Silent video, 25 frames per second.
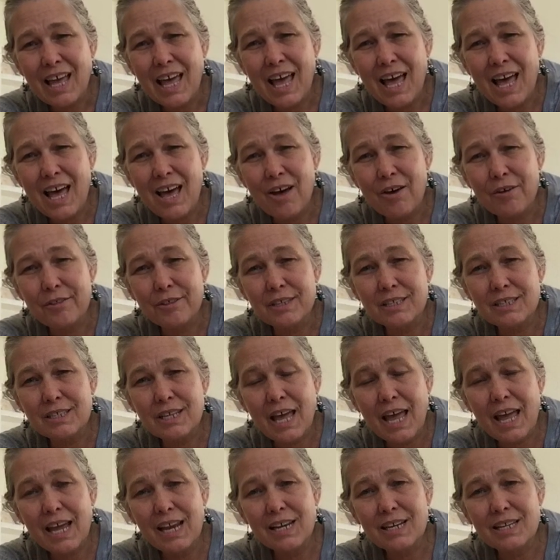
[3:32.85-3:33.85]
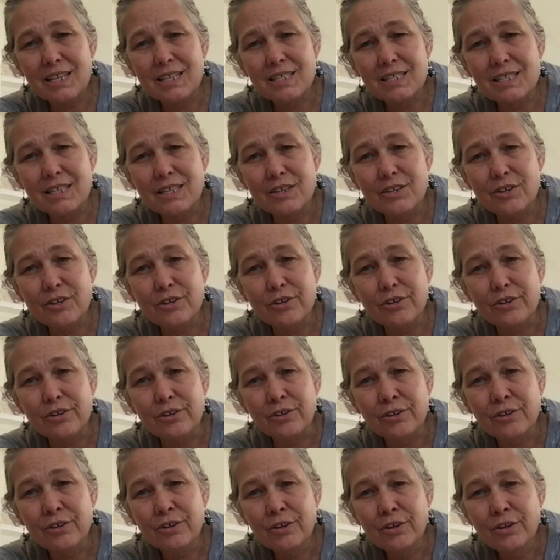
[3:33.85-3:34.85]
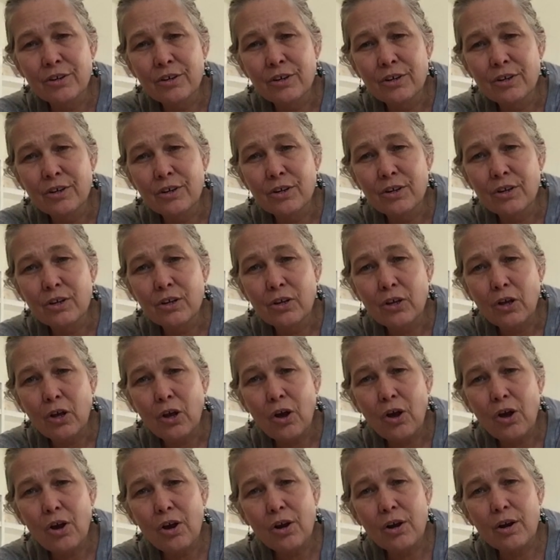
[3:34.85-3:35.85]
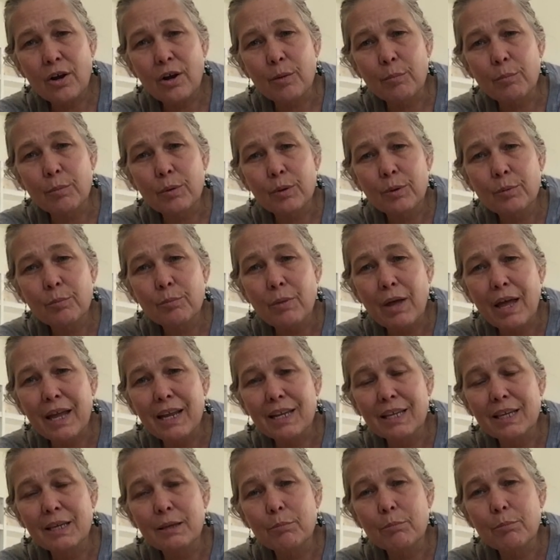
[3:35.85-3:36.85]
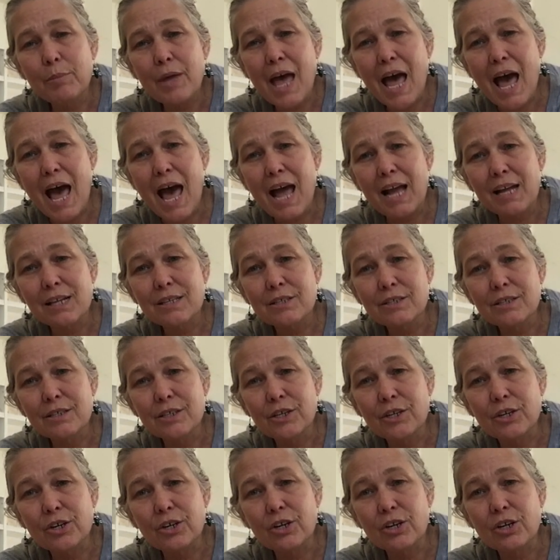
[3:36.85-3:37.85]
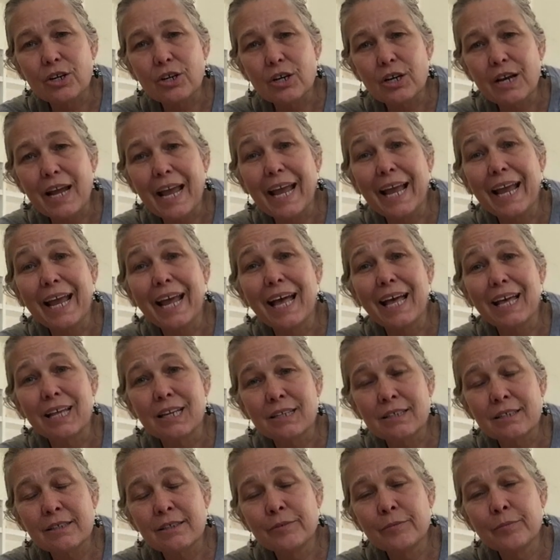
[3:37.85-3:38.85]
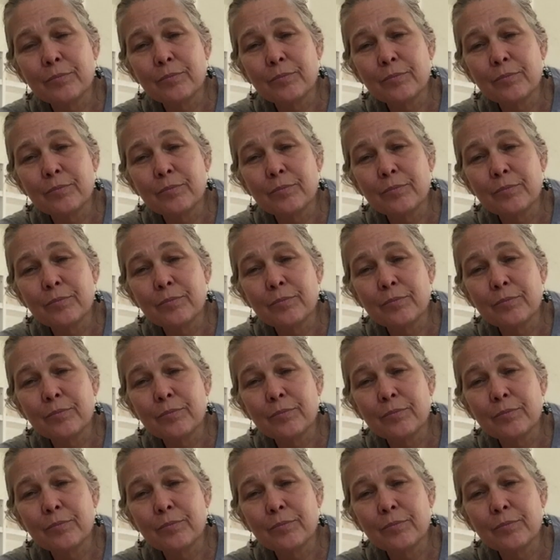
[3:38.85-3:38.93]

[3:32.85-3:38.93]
how the tightness in your arm might impact your hand.